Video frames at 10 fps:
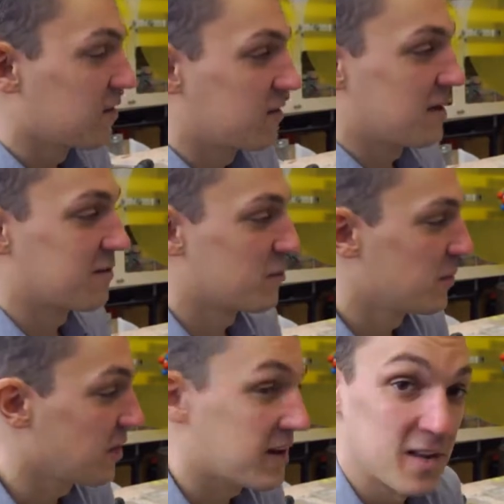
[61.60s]
this thing from
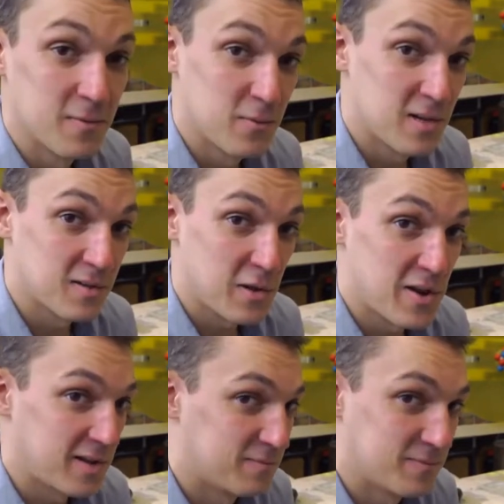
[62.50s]
the ceiling, which I'll do
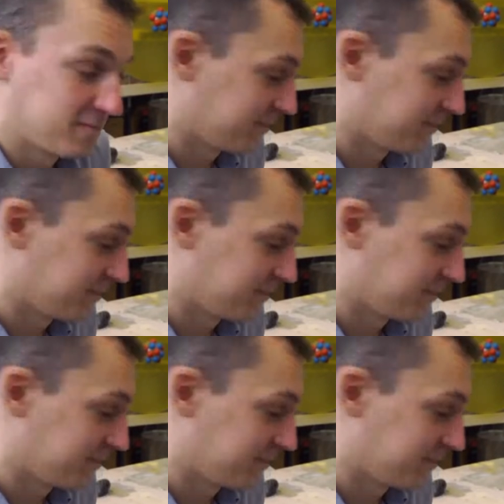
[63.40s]
now.